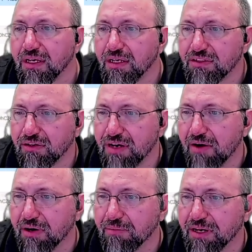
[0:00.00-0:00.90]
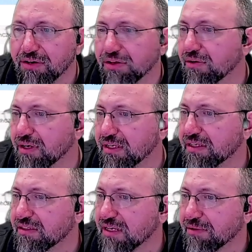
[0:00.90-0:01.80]
So now what I'm going to do
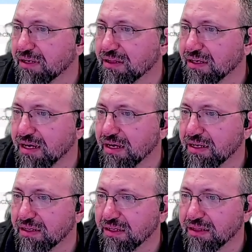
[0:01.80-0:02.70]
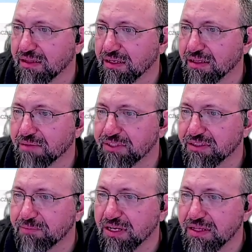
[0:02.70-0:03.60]
is I'm going to click on the ellipsis
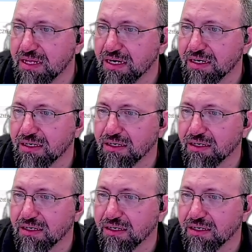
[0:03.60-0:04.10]
button there,